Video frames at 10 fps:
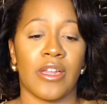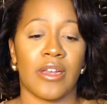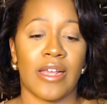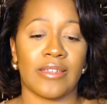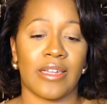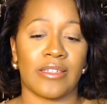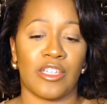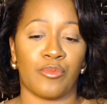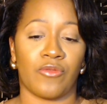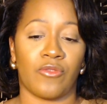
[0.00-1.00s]
NASDAQ daily
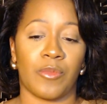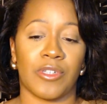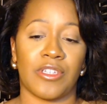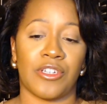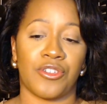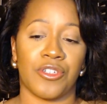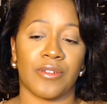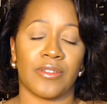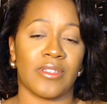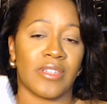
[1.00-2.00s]
performance each year
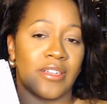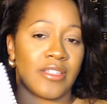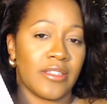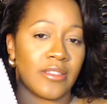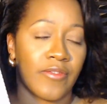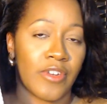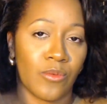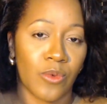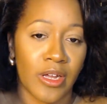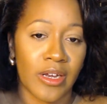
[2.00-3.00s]
since
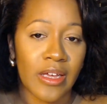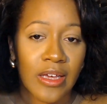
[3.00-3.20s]
1971.